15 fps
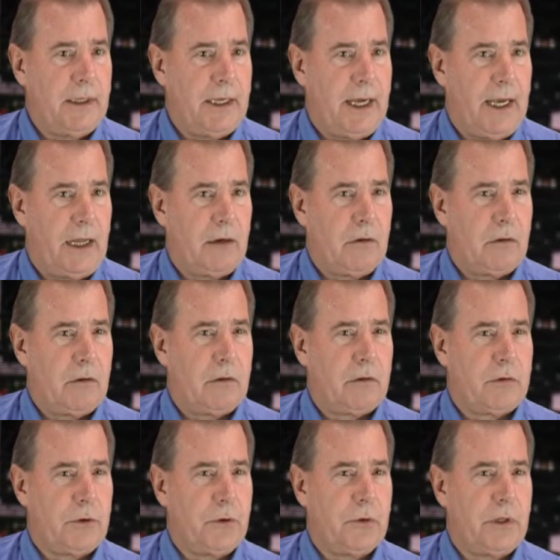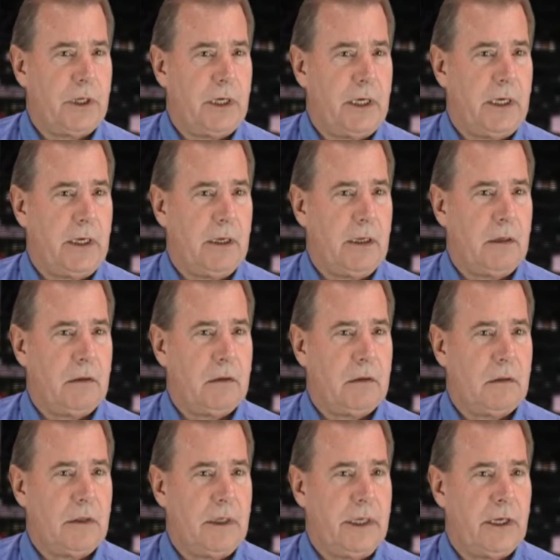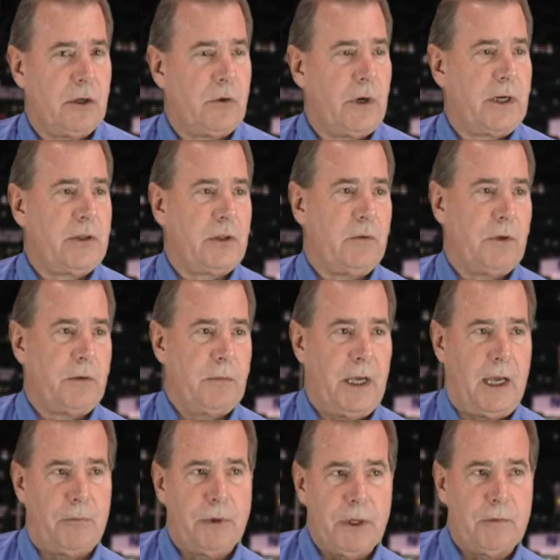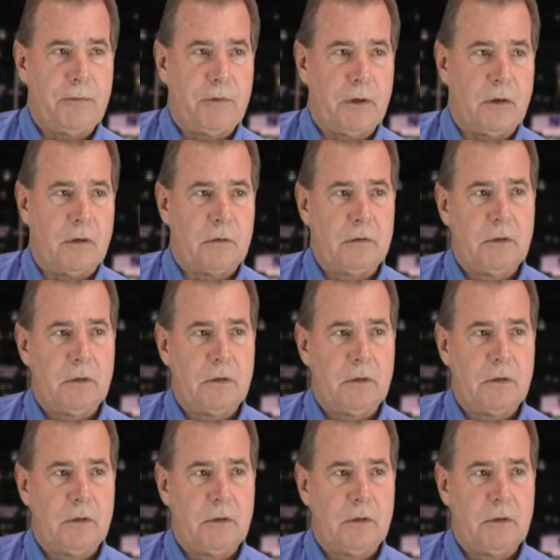that through the integration with MapInfo.